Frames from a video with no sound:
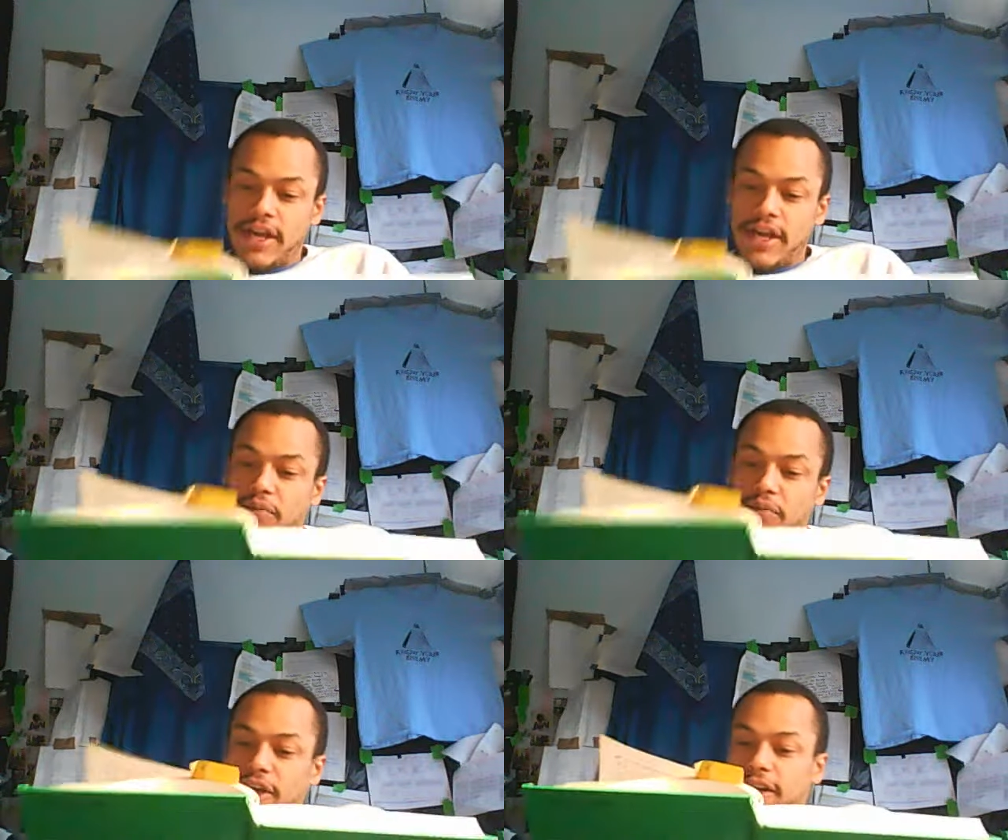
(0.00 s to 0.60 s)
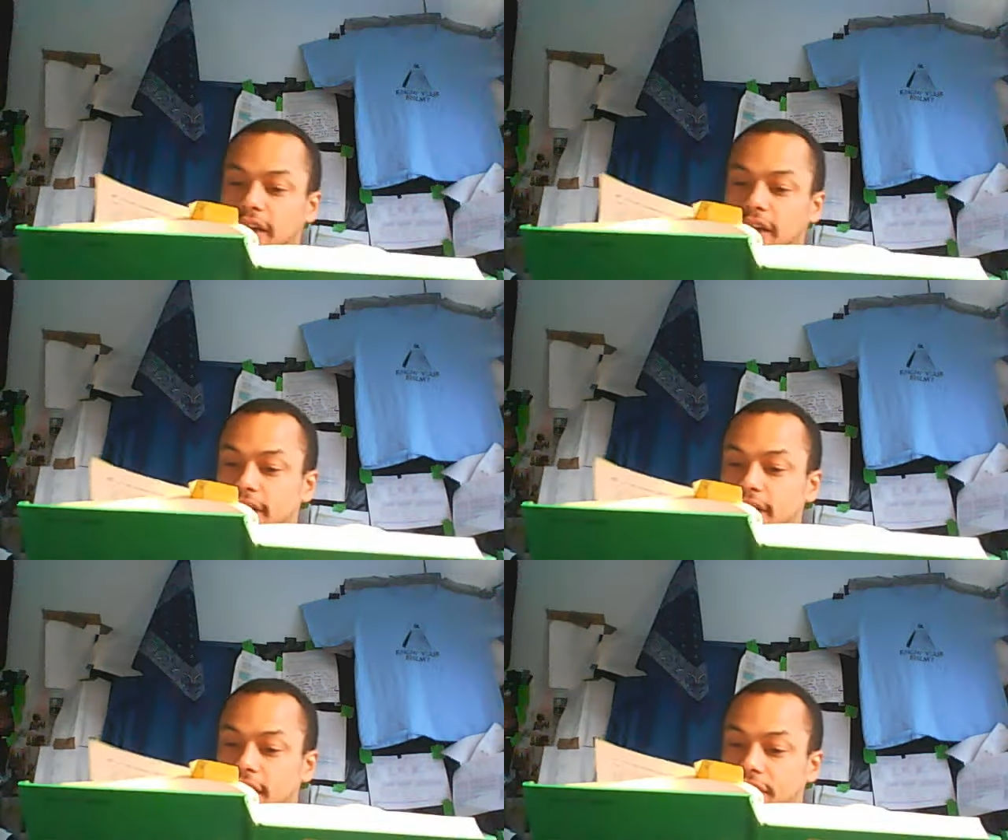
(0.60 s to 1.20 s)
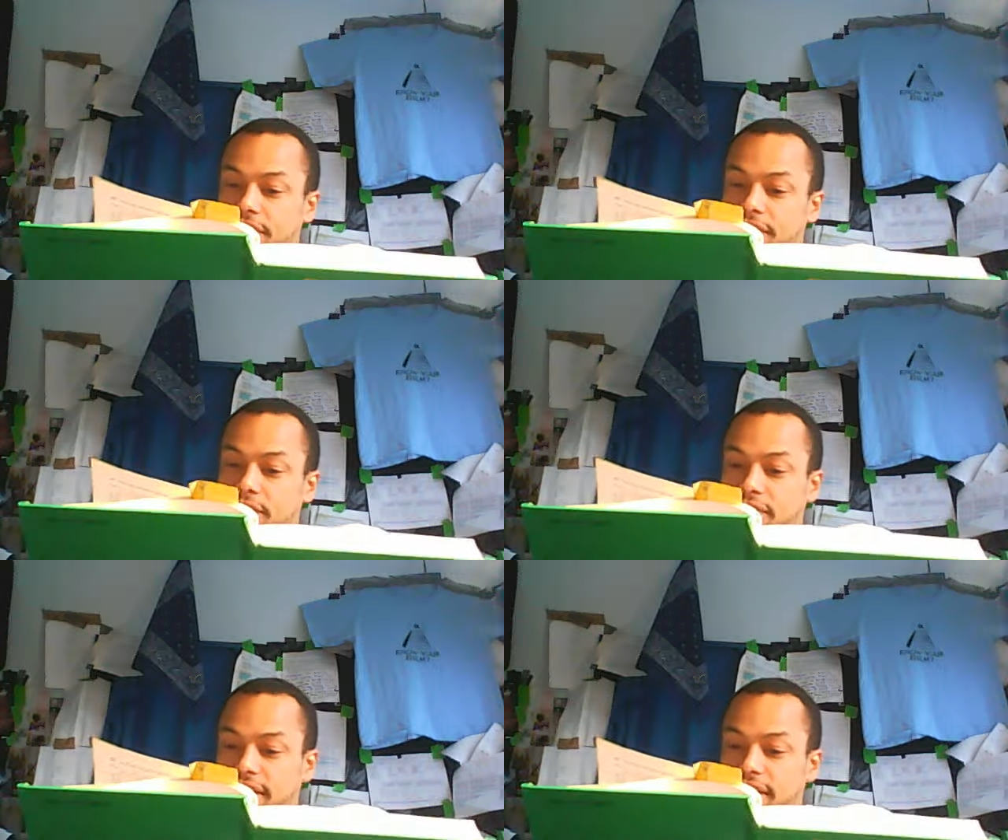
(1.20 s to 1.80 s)
If a plane and a line are not in the
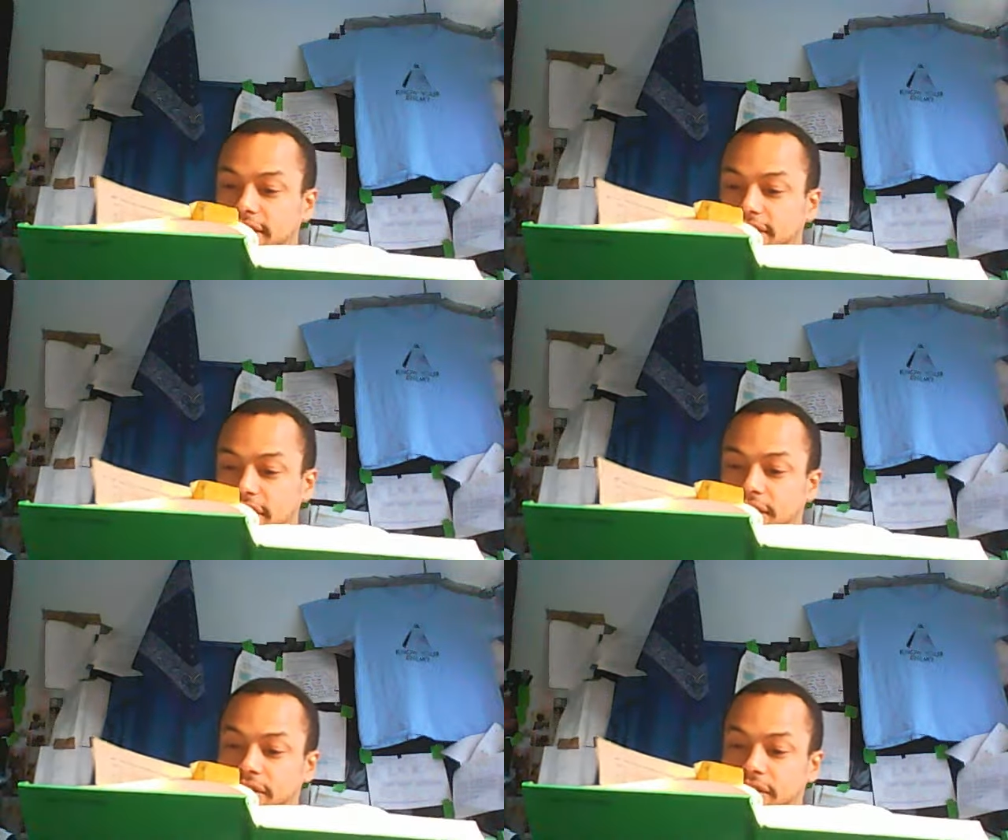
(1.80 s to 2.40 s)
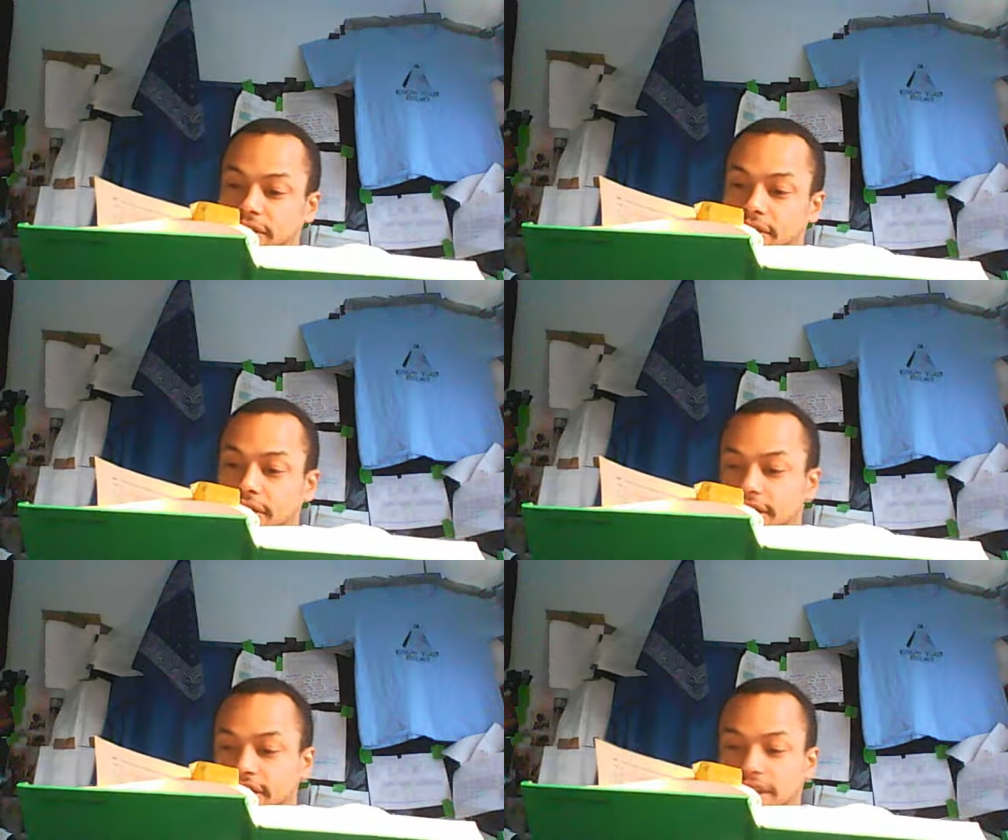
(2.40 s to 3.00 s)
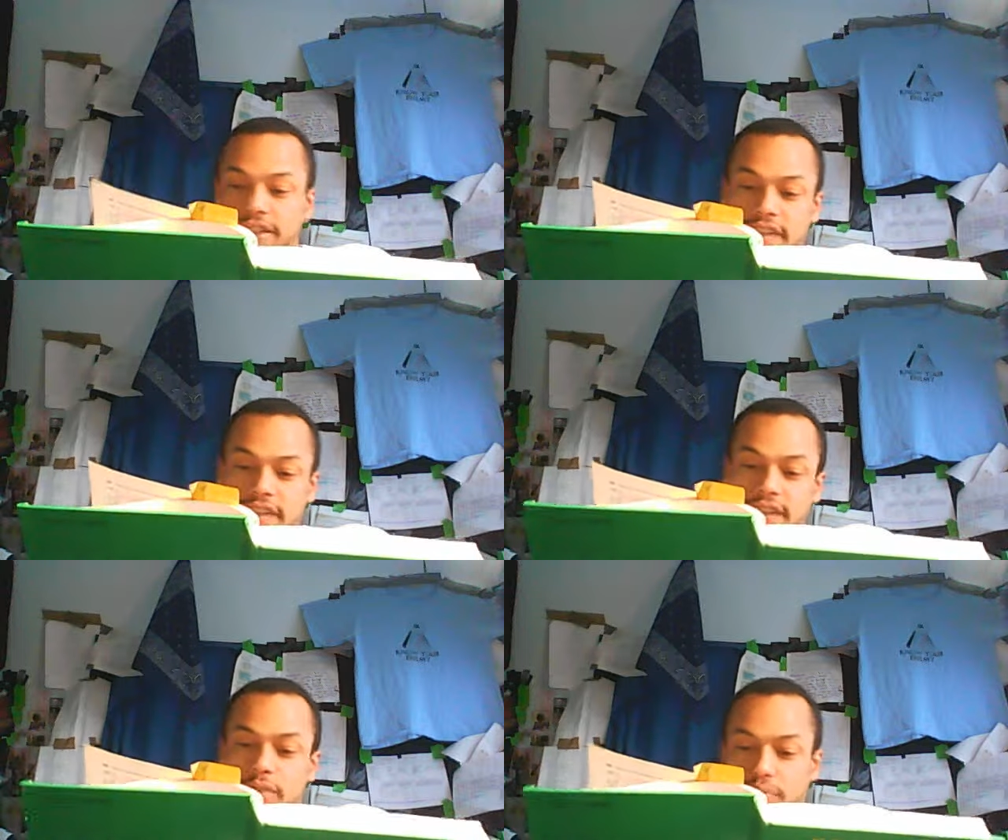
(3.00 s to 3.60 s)
plane intersect, then their intersection is
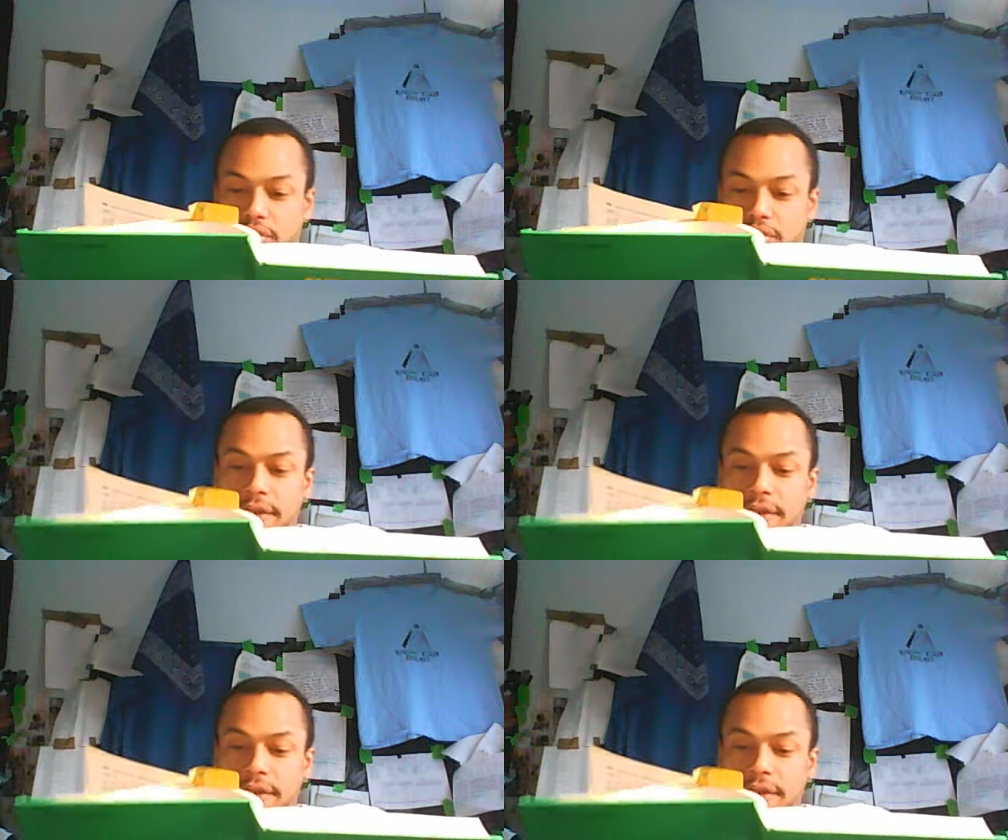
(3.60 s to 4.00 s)
exactly 1 point.